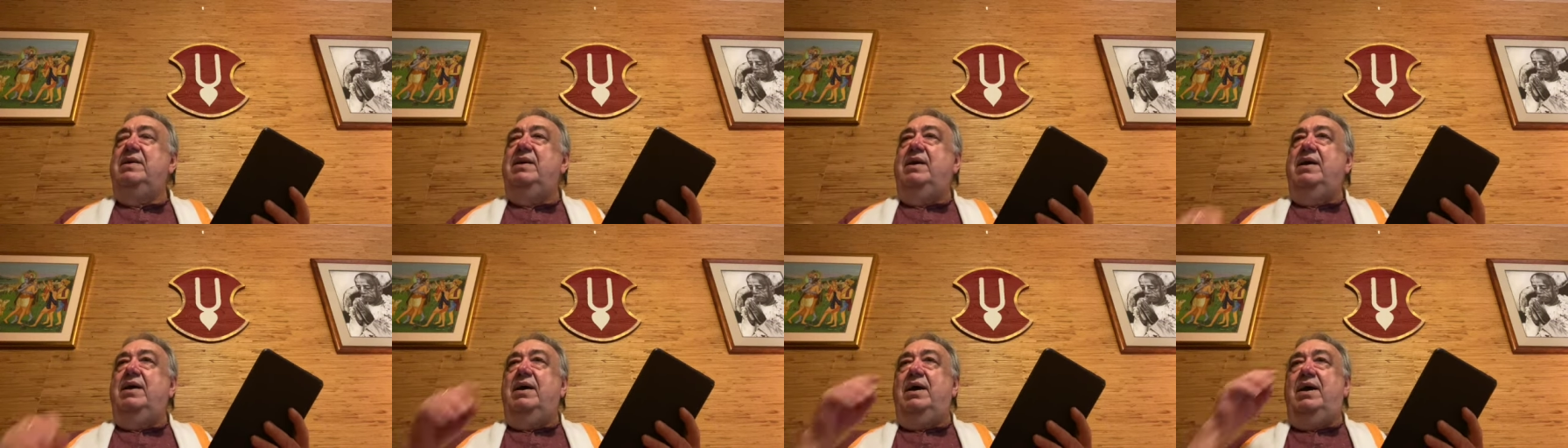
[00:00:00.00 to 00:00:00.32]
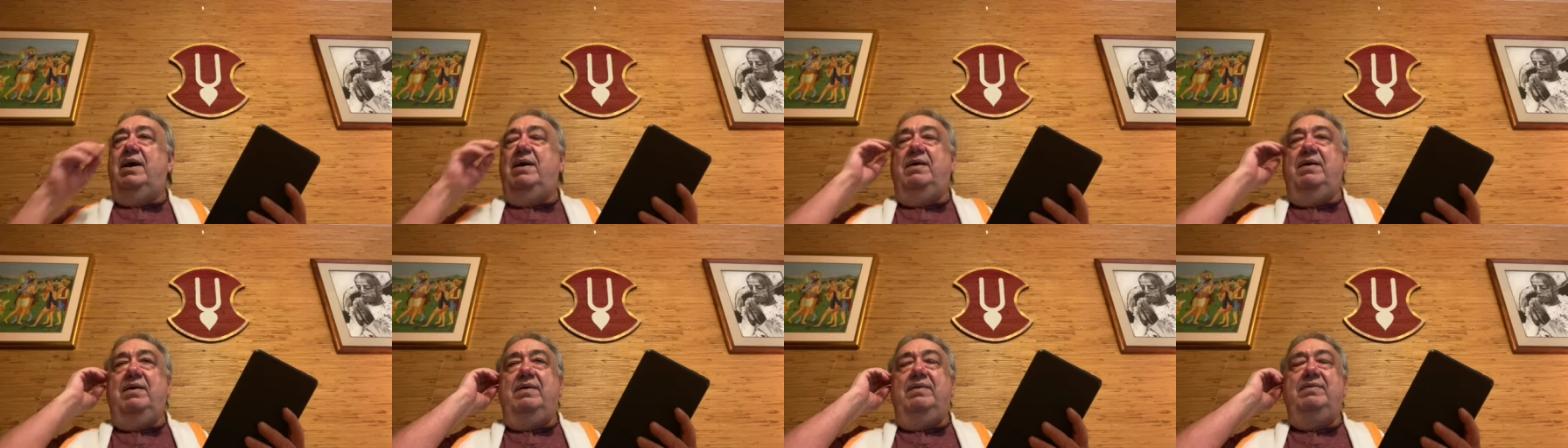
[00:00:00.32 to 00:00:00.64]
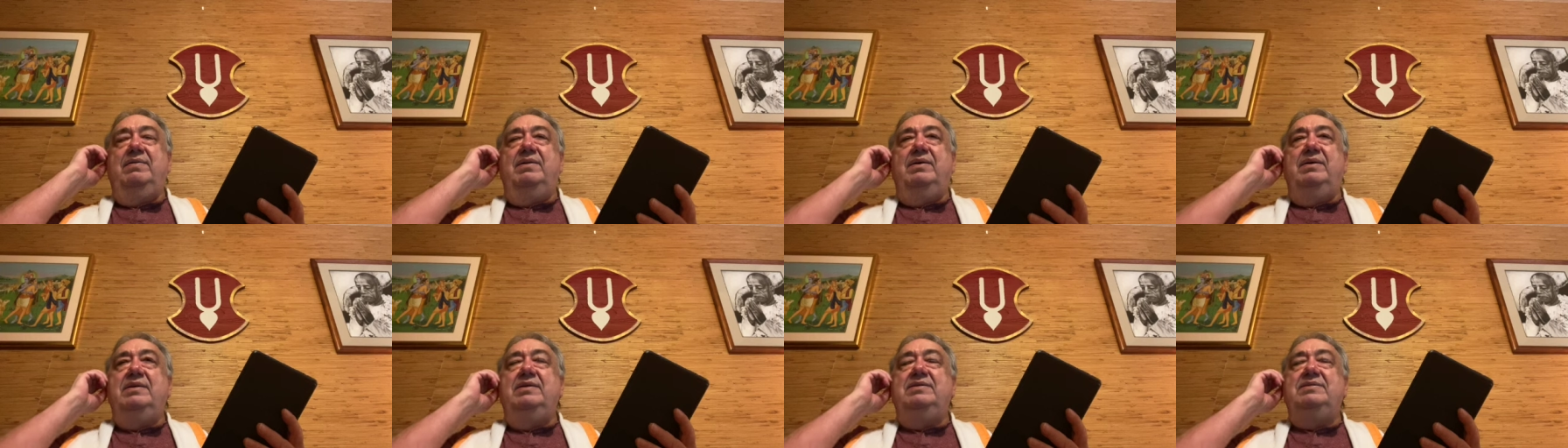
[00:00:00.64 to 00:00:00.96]
uh,
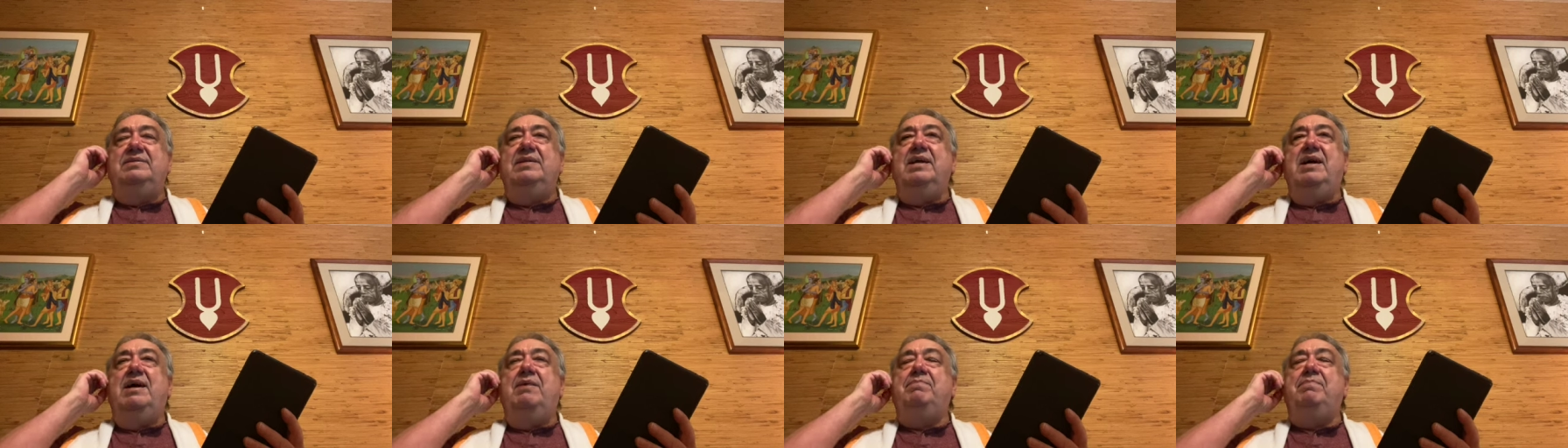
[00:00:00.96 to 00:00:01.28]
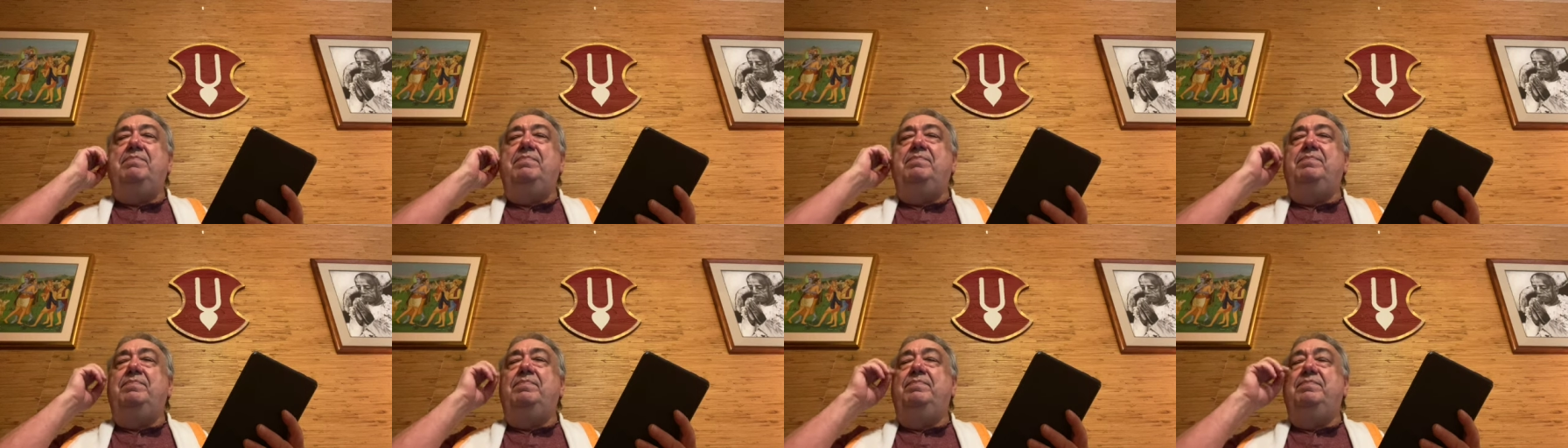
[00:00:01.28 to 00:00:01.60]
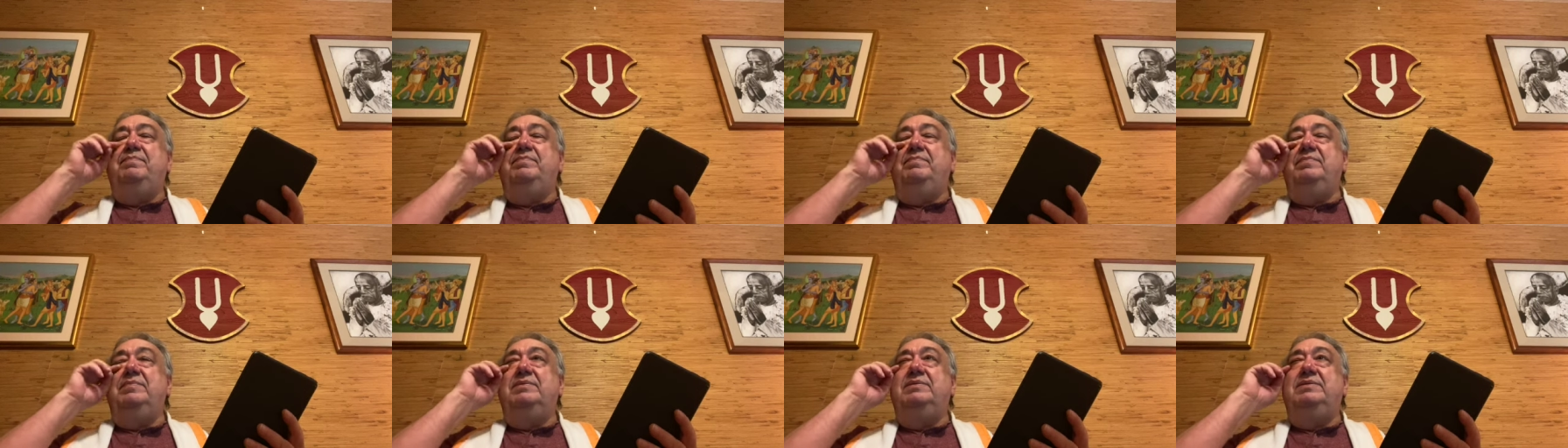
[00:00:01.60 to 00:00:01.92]
is not
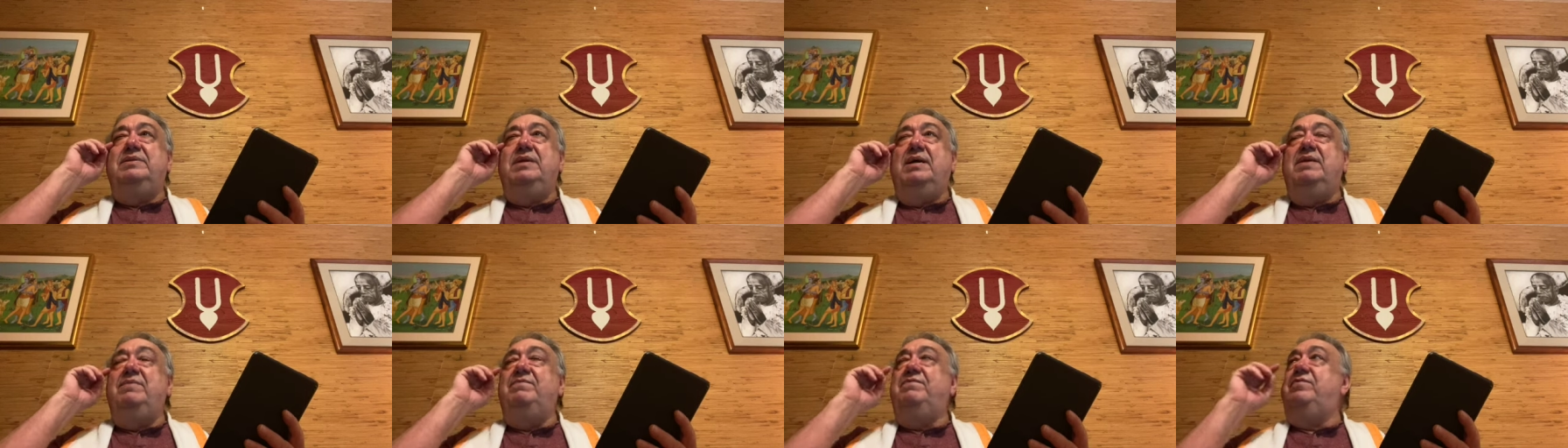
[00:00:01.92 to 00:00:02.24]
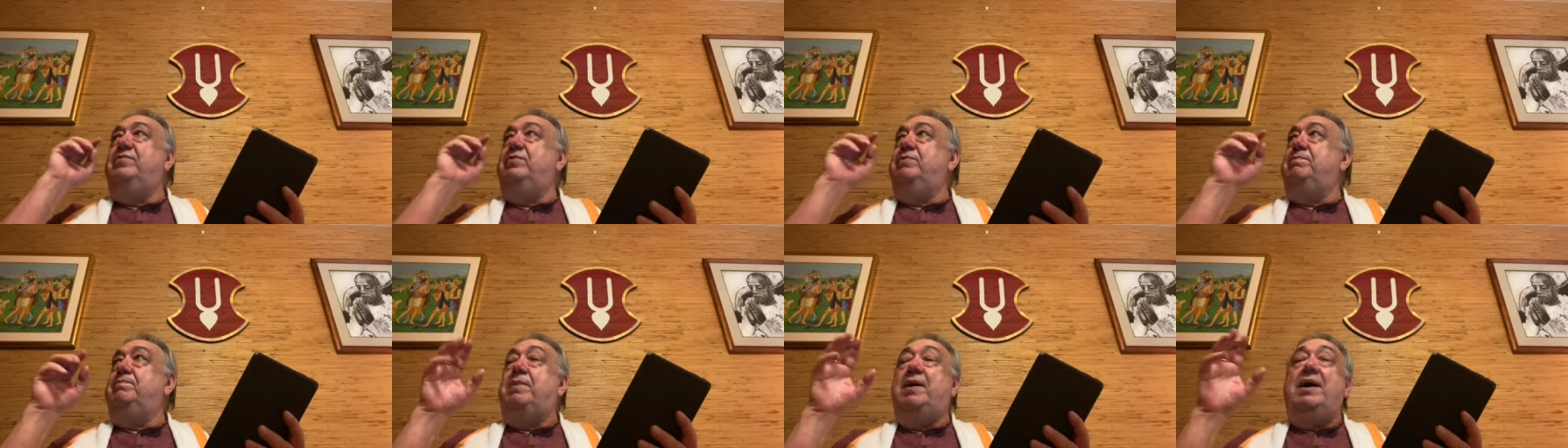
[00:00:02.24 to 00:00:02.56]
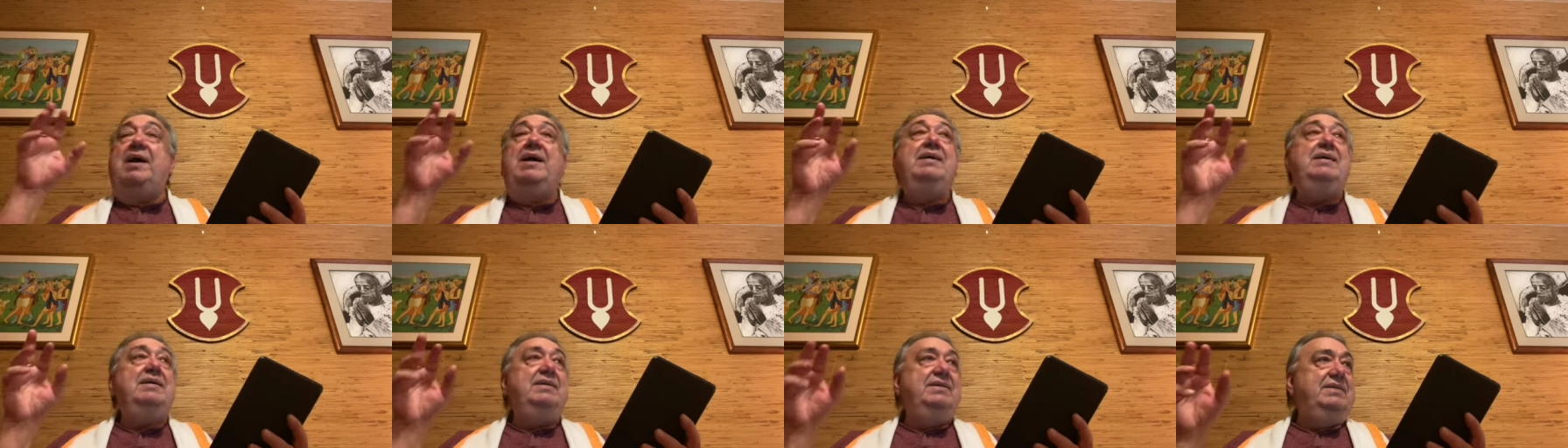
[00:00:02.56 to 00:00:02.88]
done for
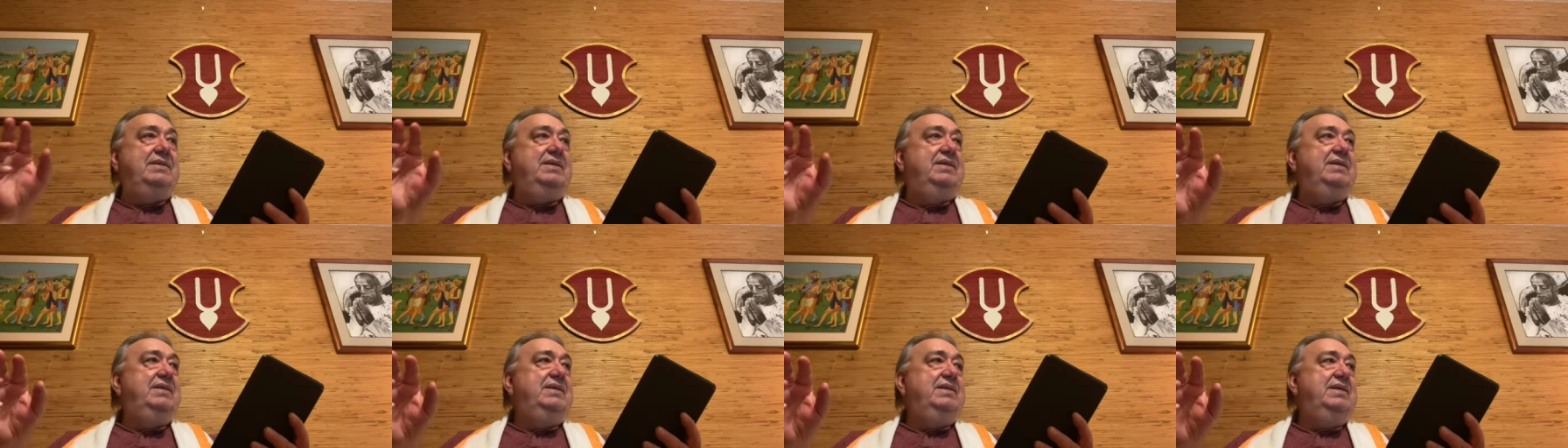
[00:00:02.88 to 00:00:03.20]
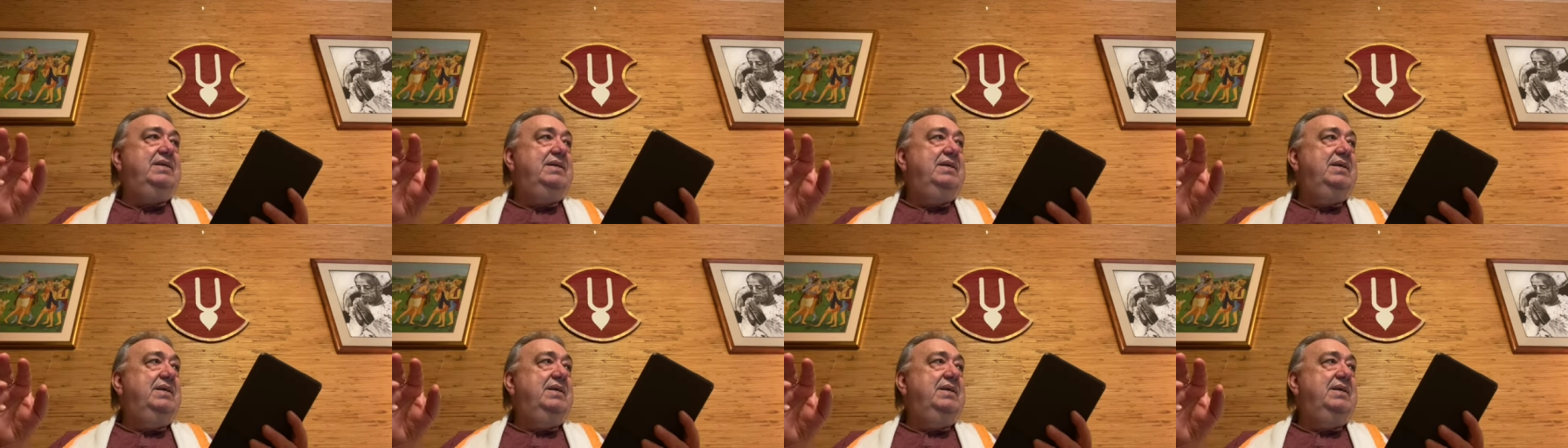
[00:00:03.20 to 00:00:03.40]
piety.